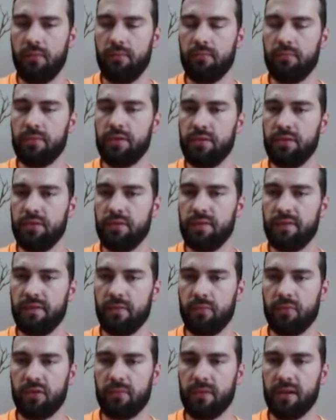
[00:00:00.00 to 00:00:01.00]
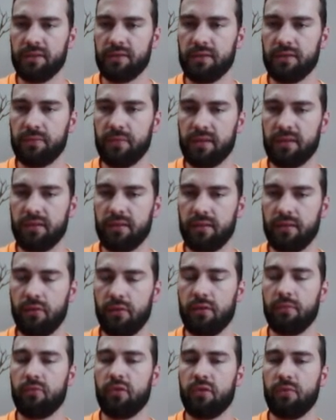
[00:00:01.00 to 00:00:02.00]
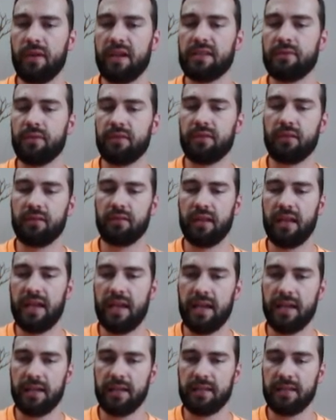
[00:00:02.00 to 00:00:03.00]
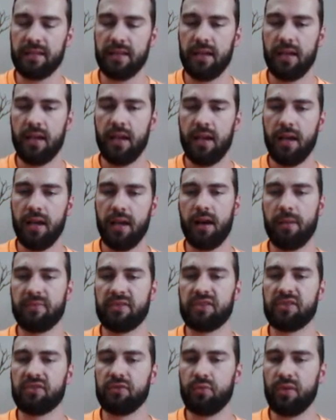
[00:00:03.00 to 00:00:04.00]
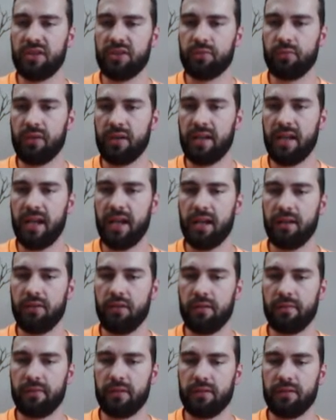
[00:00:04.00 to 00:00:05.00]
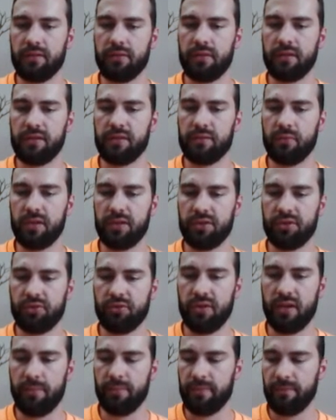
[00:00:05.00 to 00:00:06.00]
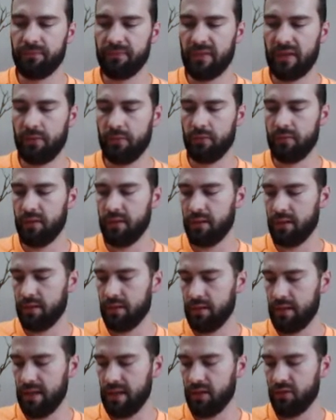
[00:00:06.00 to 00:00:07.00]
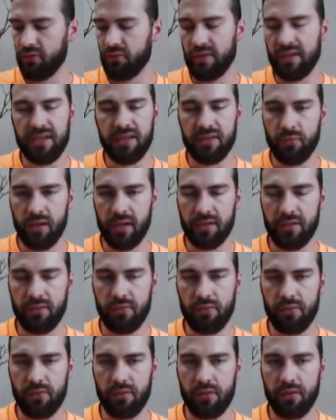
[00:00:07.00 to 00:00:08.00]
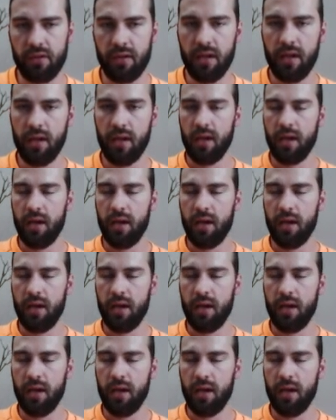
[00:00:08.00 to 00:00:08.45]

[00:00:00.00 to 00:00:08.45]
move more muscles with more weights with your legs to switch one hand over and do a switch grip. It will increase what your